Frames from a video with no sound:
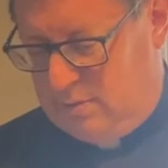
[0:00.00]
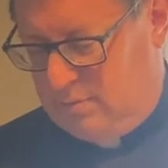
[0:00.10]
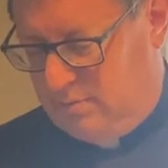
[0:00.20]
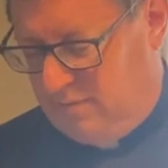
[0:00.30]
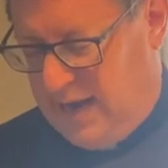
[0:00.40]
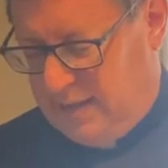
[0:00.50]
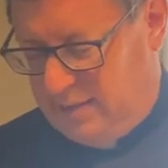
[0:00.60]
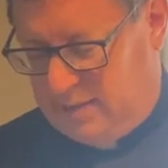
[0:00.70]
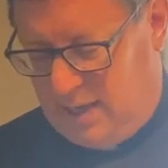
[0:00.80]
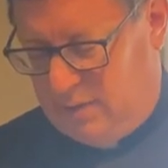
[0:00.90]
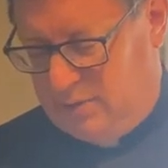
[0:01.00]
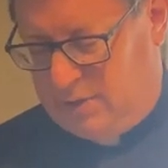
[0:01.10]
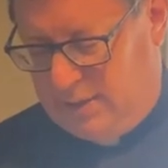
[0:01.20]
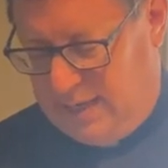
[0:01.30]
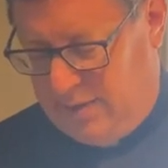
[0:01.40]
violent colors
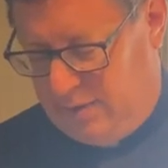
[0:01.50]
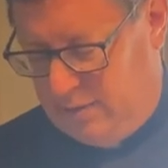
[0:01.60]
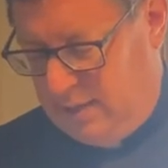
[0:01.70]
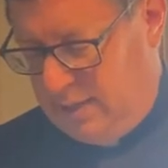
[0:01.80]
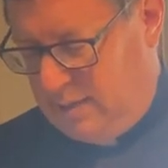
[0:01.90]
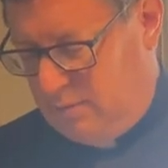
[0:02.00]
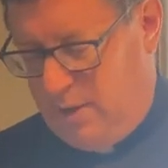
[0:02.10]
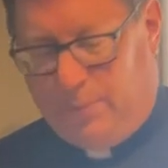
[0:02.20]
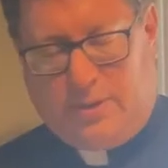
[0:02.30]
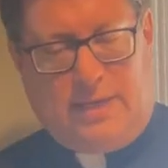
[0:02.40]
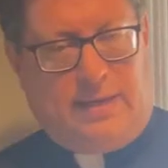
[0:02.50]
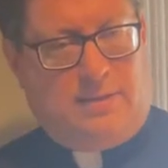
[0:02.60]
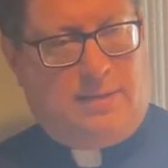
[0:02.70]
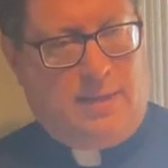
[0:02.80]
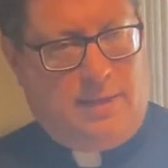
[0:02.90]
together,
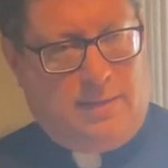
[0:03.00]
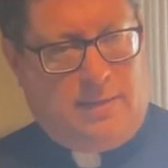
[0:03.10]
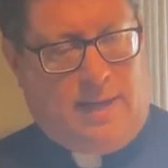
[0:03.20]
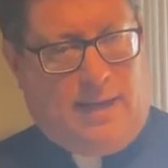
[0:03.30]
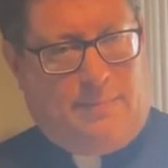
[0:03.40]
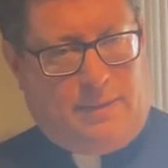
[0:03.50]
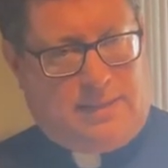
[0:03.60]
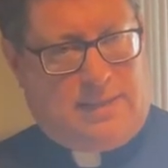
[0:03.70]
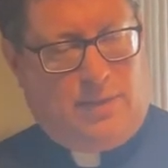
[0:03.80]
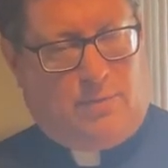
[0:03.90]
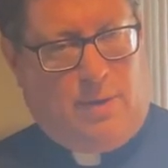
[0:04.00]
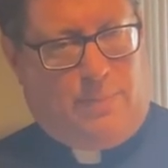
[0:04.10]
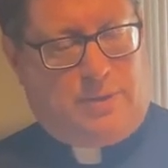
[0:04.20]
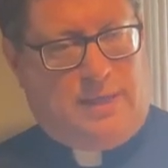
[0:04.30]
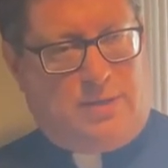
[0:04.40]
but still represent